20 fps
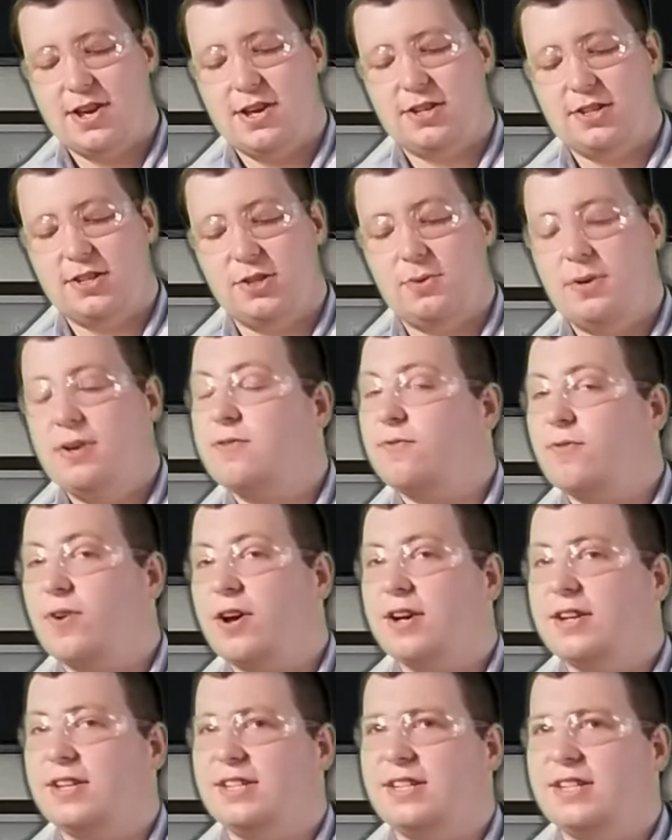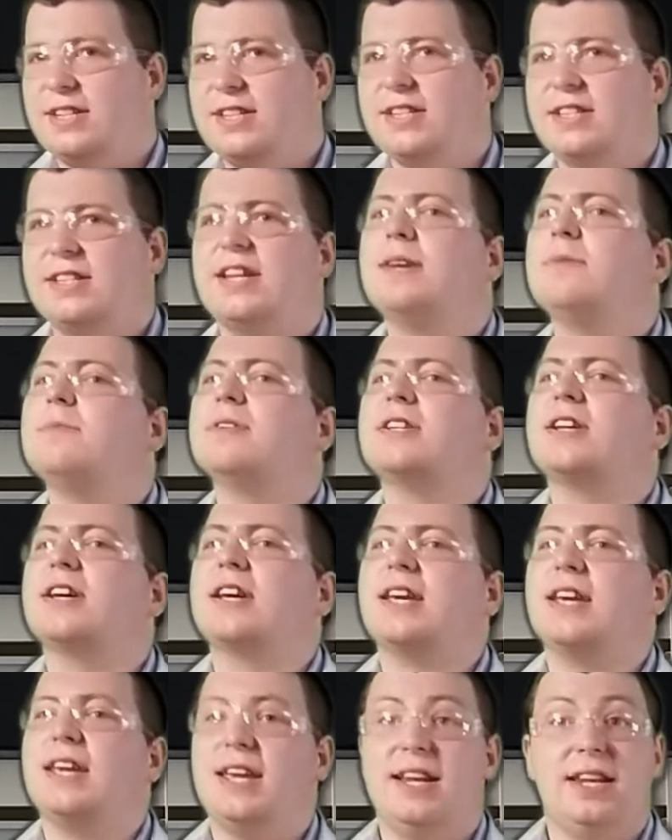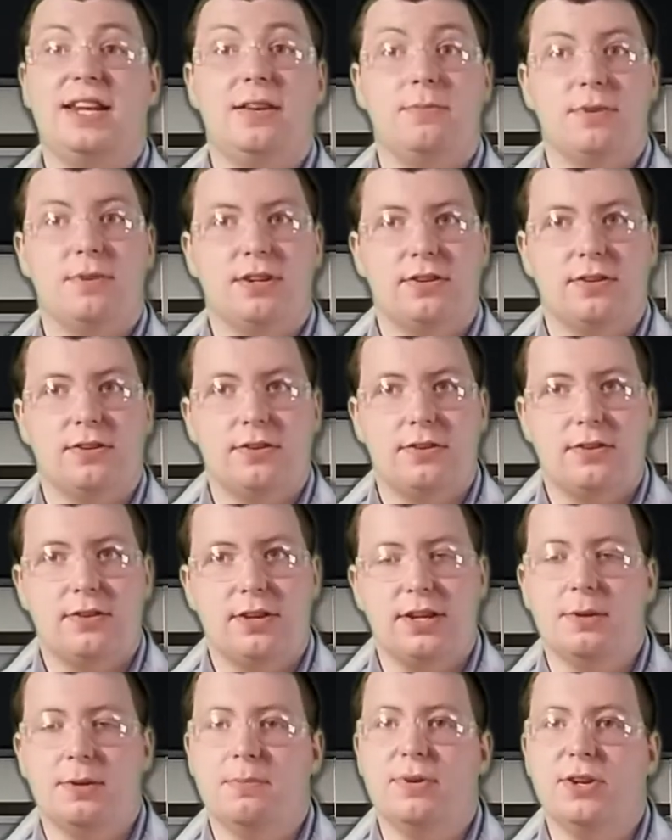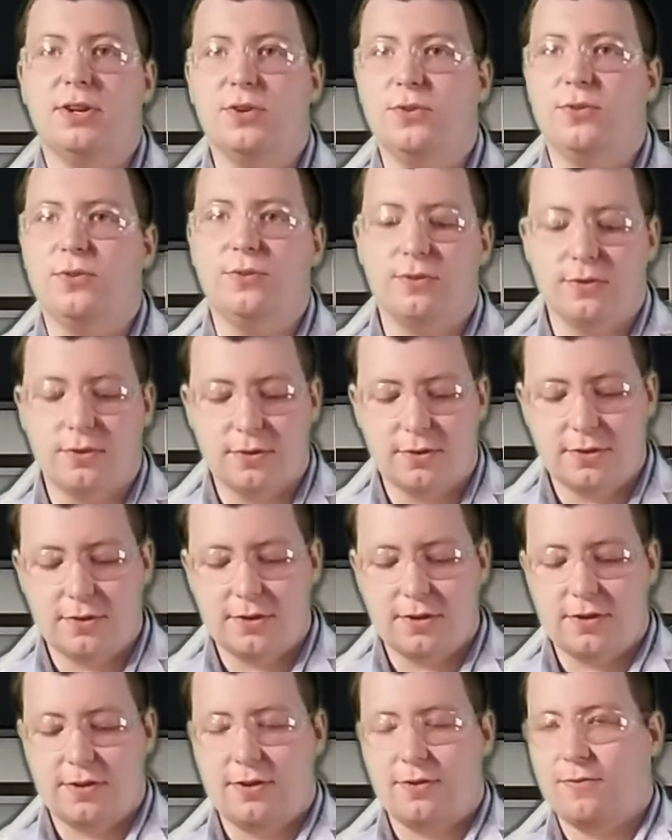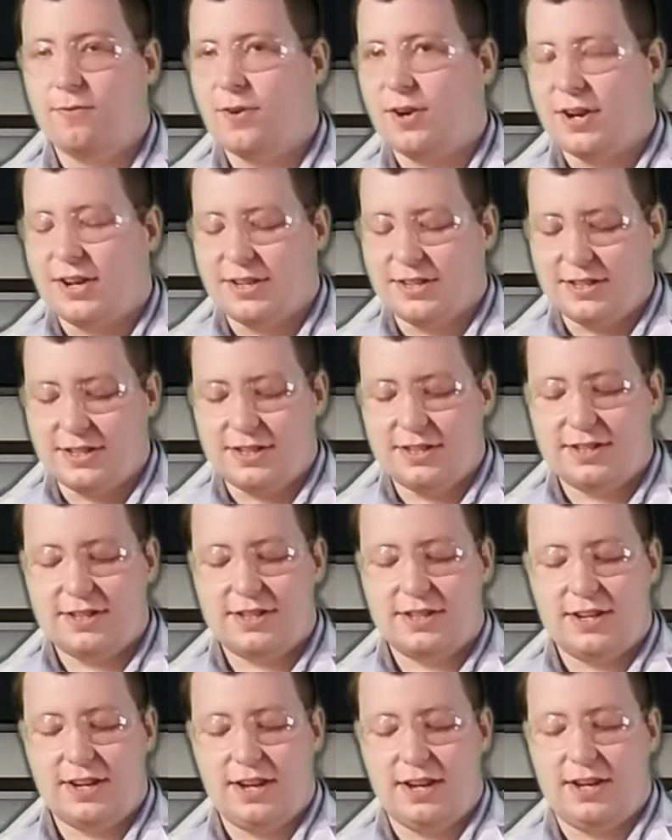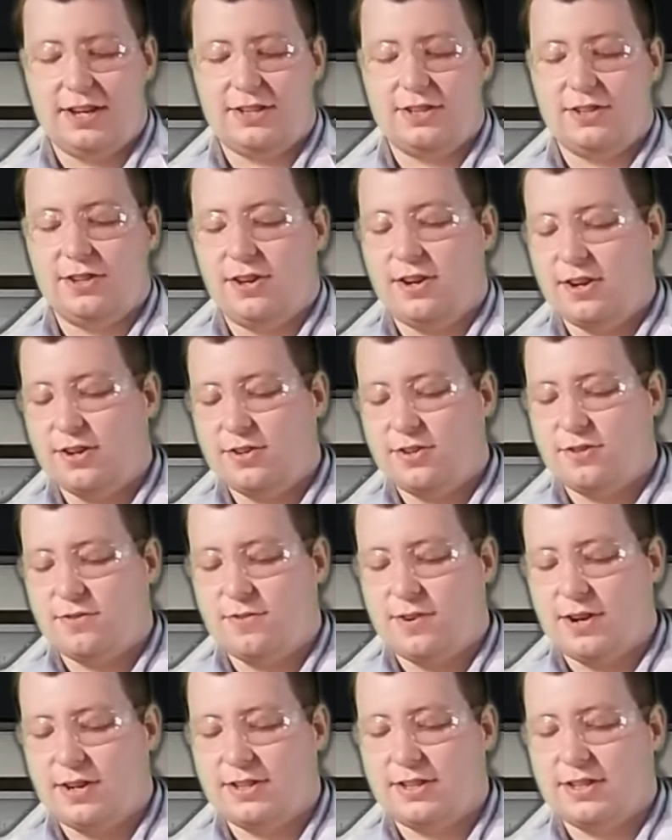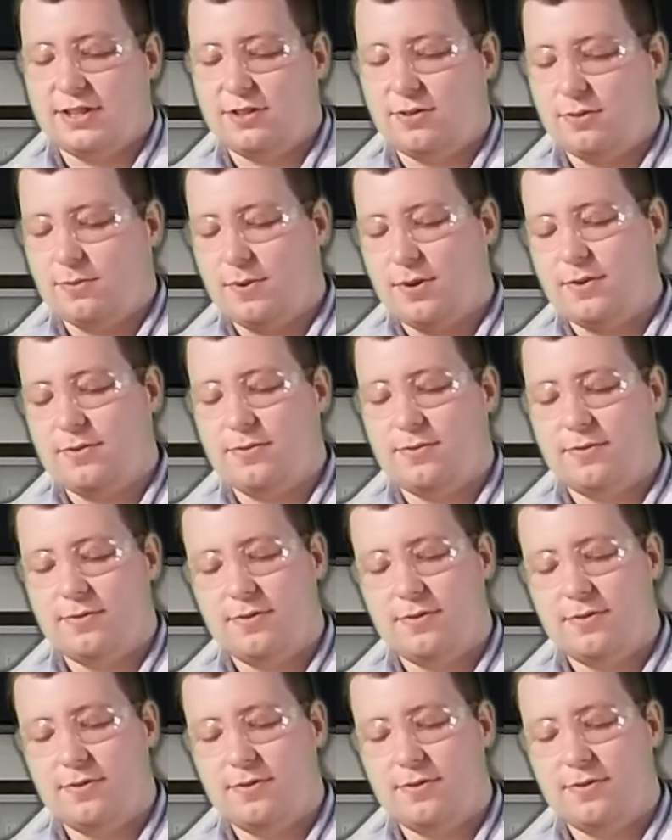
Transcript: so it rises the same as like helium in a balloon rises. So the hydrogen rises, so it won't